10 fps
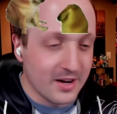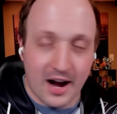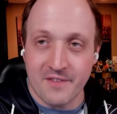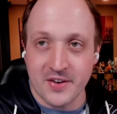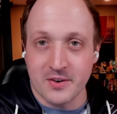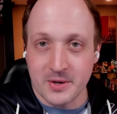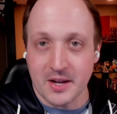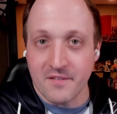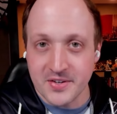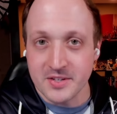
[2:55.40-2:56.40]
I feel
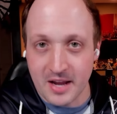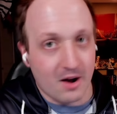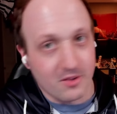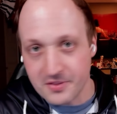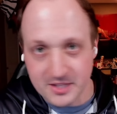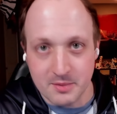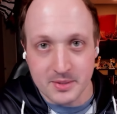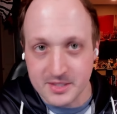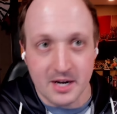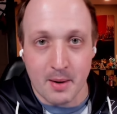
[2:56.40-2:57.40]
I feel you. All the things you've been
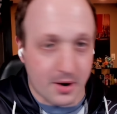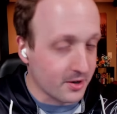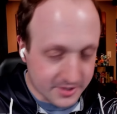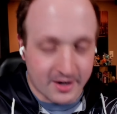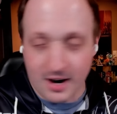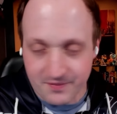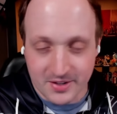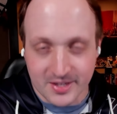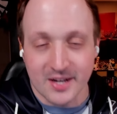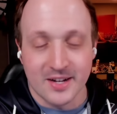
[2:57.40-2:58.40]
saying about Erza, I
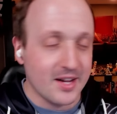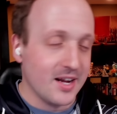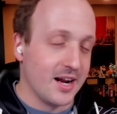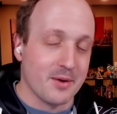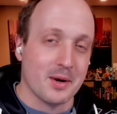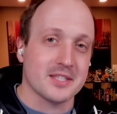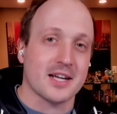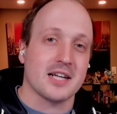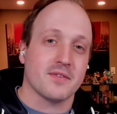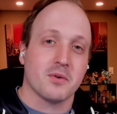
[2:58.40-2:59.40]
feel you. Anyways,
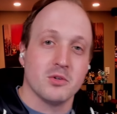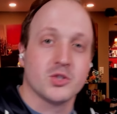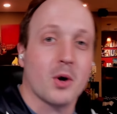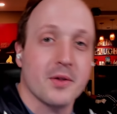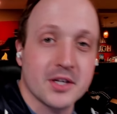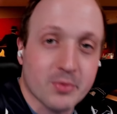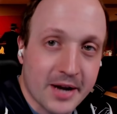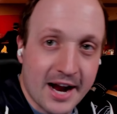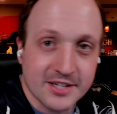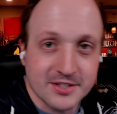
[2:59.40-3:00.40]
guys, if you enjoyed these
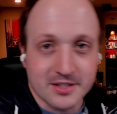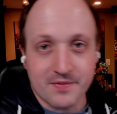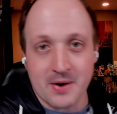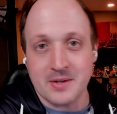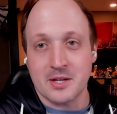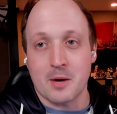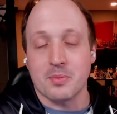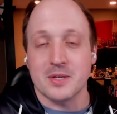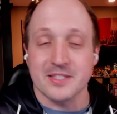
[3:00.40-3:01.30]
reactions to Fairy Tail, please